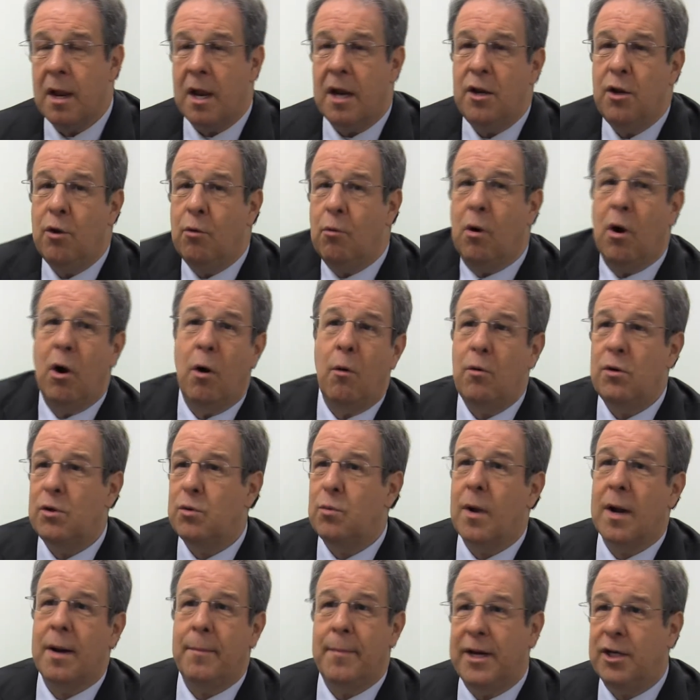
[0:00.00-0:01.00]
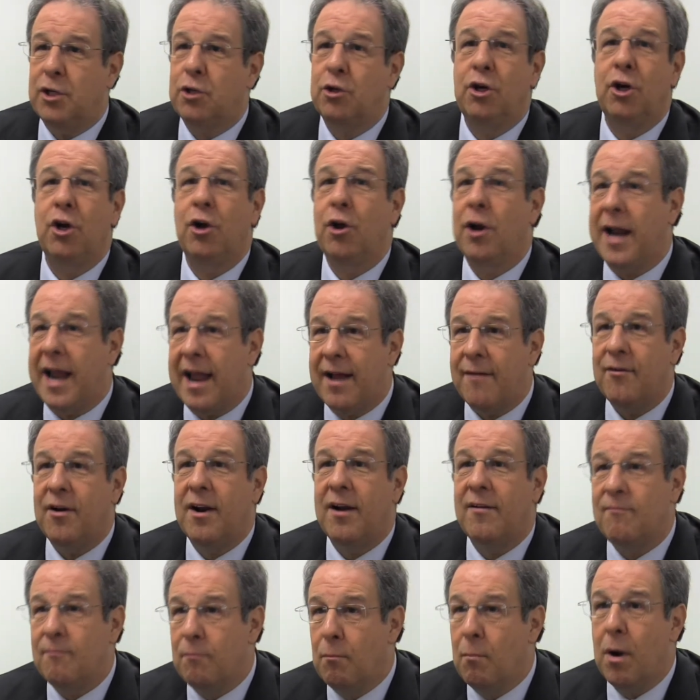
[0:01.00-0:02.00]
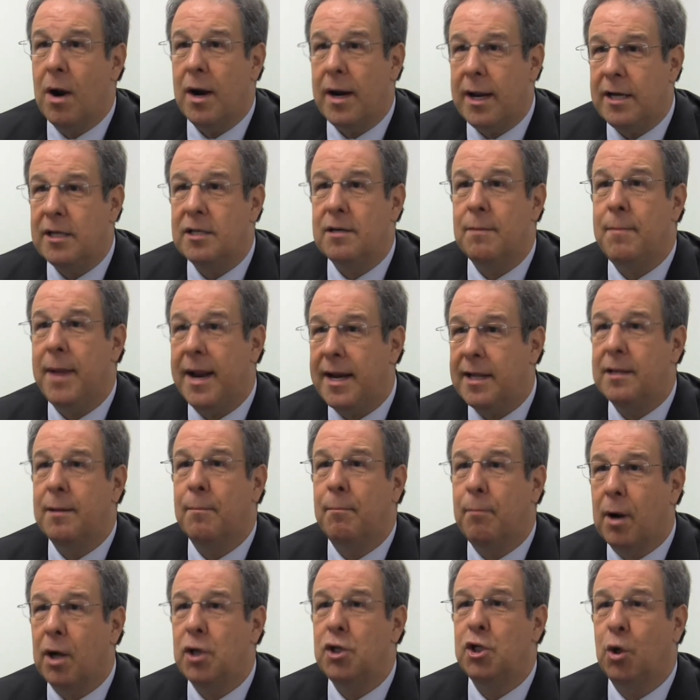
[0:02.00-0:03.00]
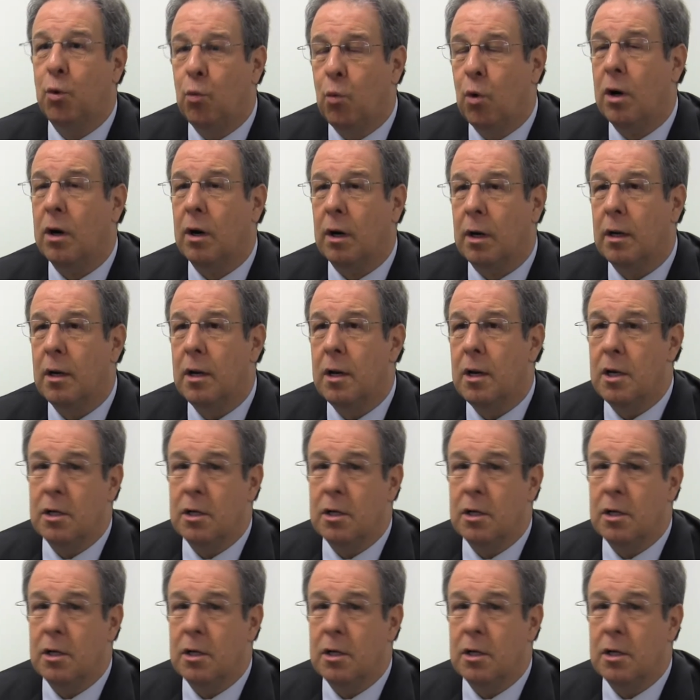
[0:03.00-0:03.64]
And you always want to make sure you're going to have enough money to make the budget work.